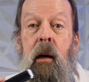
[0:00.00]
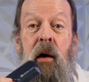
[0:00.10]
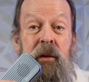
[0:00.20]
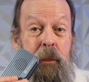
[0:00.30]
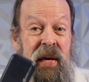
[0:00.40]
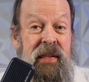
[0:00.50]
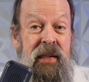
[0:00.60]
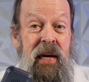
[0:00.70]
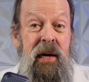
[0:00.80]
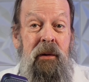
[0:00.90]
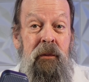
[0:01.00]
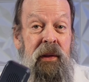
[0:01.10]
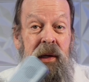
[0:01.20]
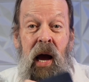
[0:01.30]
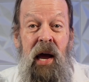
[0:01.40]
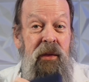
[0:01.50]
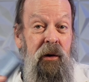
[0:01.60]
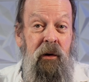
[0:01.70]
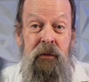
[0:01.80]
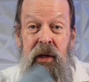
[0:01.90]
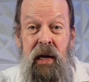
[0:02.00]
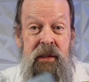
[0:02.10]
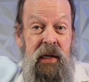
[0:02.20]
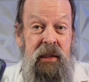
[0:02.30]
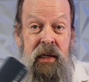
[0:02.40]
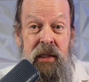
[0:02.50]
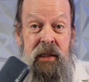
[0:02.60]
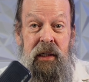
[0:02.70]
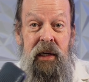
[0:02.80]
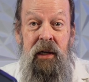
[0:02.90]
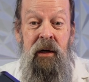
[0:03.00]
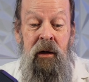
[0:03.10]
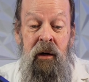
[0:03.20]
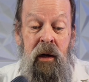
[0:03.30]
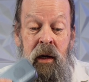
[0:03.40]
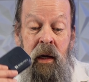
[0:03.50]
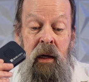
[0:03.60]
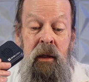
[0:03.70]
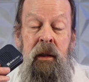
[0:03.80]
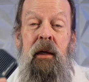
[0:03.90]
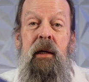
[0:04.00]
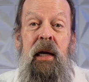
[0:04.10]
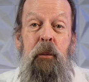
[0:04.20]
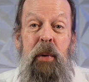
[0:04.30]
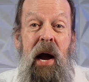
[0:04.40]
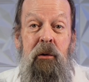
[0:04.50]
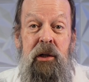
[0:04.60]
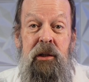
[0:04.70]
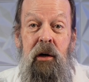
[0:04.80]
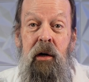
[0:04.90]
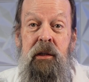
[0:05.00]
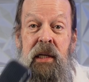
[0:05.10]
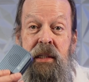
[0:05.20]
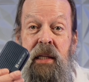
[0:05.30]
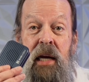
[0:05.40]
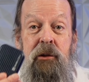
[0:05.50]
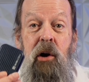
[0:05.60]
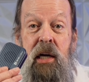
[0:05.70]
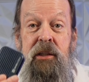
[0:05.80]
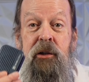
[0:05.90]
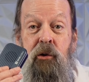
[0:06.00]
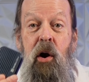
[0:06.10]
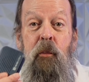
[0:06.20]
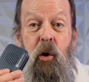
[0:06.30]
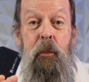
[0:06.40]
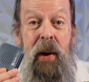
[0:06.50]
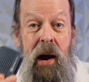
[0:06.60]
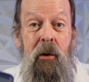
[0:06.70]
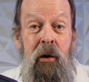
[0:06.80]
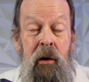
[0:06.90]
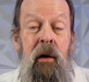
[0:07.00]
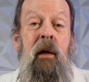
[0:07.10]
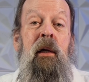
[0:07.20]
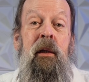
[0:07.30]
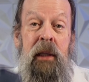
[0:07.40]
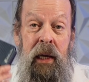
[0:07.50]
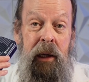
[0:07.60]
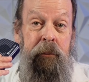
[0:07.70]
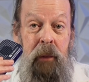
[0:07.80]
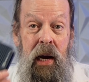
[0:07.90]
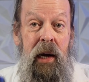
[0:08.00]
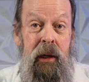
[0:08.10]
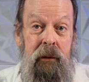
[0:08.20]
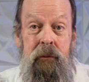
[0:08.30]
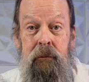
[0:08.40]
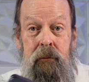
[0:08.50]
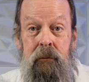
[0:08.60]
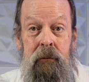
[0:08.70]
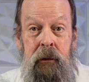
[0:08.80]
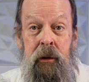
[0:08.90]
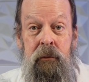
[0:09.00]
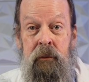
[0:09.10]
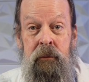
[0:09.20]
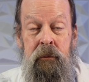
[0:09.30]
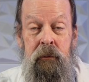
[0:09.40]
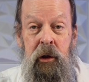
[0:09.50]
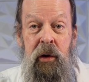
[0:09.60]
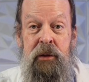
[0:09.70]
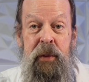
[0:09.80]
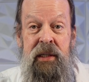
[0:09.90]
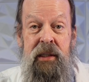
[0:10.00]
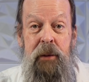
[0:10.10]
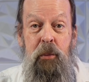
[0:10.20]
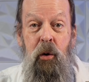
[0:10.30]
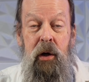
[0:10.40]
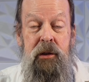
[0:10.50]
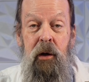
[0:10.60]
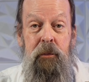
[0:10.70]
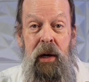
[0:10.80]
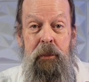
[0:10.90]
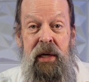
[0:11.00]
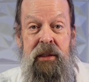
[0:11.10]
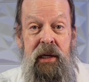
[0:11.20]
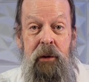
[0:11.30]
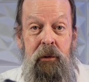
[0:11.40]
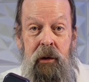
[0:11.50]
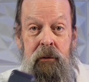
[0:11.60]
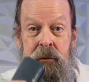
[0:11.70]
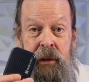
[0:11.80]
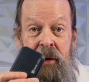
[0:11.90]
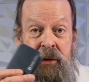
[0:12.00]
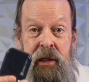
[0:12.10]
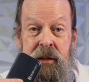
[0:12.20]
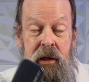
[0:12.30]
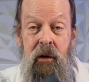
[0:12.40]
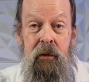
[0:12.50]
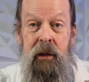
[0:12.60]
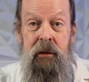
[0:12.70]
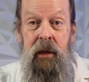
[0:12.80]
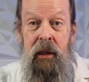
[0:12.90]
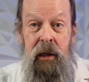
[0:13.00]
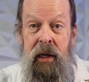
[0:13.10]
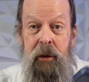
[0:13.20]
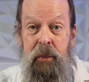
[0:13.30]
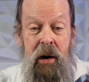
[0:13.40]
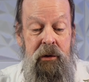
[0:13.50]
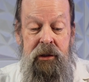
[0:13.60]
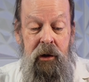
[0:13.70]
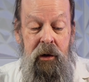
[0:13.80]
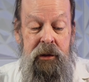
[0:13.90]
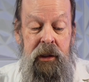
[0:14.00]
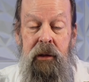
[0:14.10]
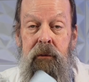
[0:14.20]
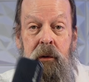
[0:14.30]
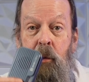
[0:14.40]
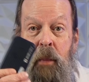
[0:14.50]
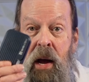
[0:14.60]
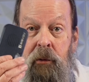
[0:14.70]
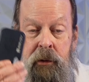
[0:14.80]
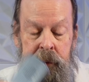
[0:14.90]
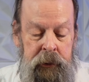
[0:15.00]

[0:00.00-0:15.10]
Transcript: On the PC with either of the SSDs in here, you get a power surge. This thing tries to draw more power than my USB-C ports on my PC will give it. So it, I, I get a power surge and it won't mount.